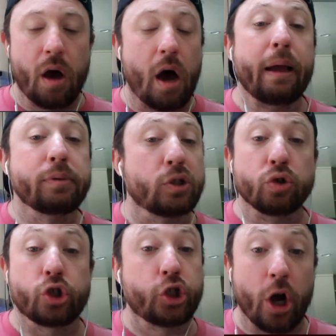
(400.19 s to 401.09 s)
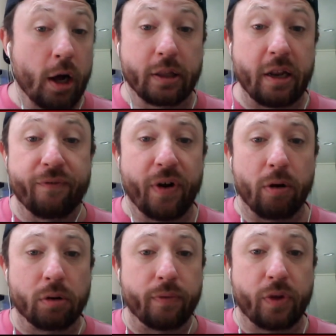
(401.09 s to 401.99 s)
I am still shocked that he
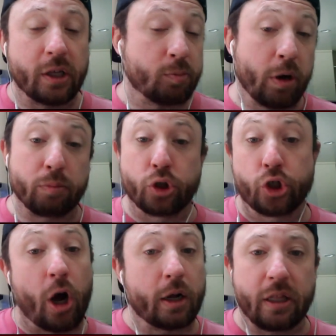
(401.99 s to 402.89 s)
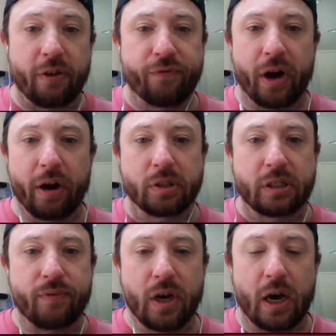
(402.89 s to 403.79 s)
fired Cliff Kingsbury. I'm shocked that he fired
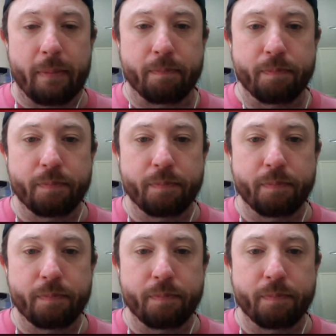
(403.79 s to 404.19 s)
Steve Keim.